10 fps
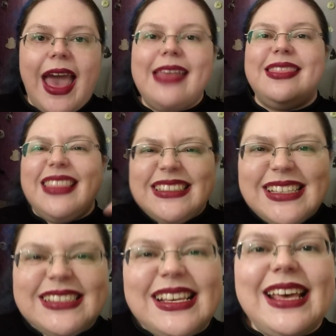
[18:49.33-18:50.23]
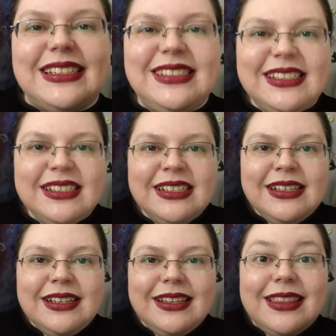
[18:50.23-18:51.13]
"And this is it.
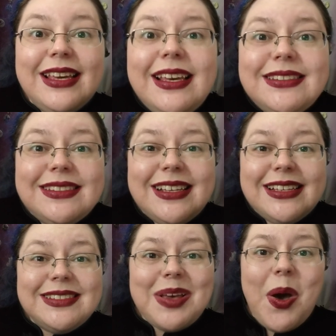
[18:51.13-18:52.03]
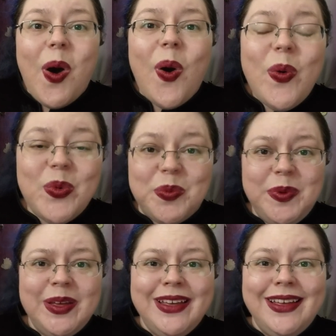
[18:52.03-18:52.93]
This is hope.